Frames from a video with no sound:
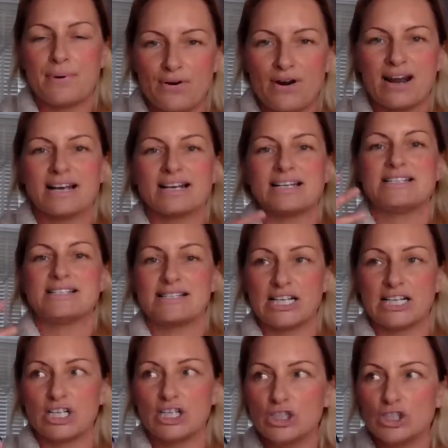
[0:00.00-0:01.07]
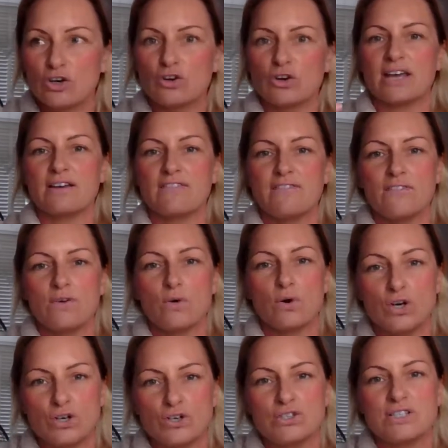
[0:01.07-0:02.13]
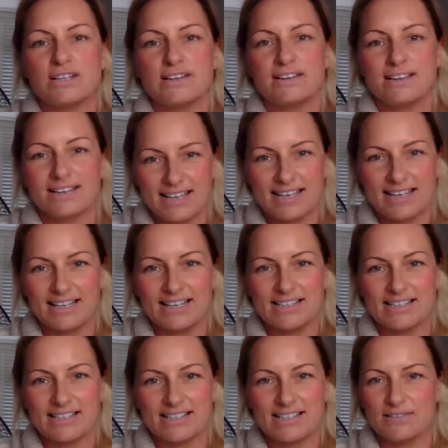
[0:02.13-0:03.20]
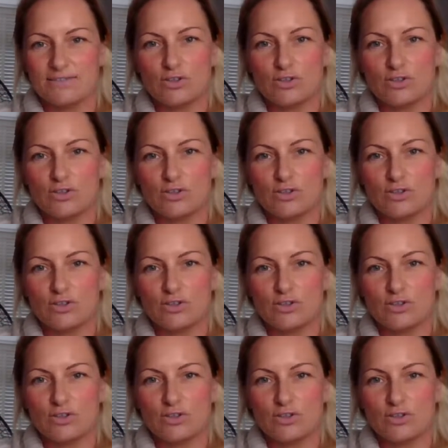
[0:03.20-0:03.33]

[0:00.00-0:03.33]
practicing looking for good things.